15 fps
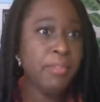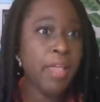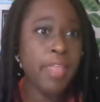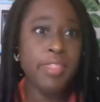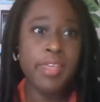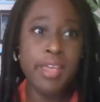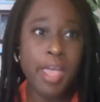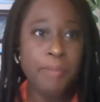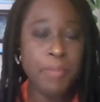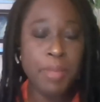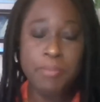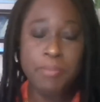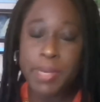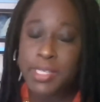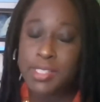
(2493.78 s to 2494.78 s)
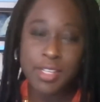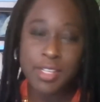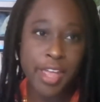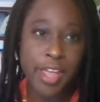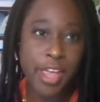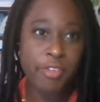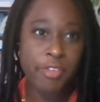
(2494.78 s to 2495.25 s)
think,
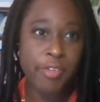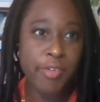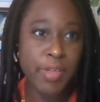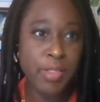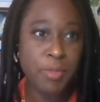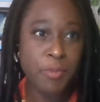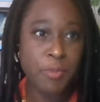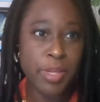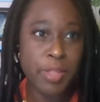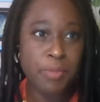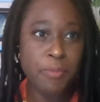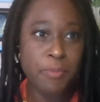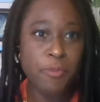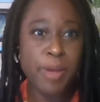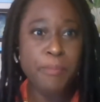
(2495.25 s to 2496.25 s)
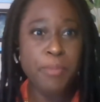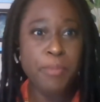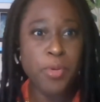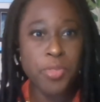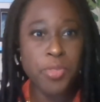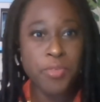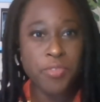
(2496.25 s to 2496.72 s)
basically I agree with what
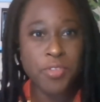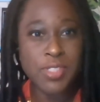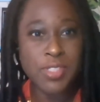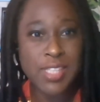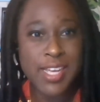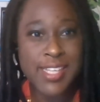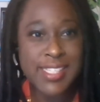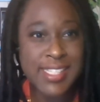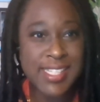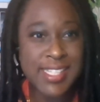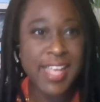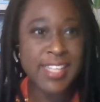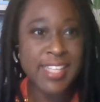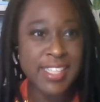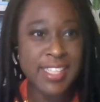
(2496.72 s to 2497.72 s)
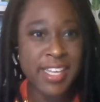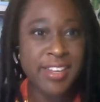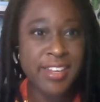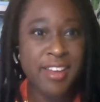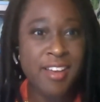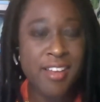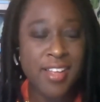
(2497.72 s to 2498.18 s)
both of those guys said, Jen
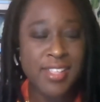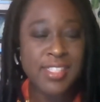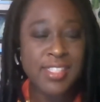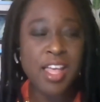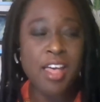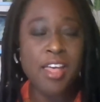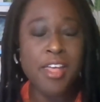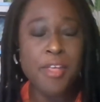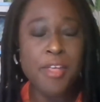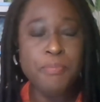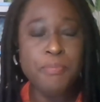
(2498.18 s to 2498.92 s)
and Hans. I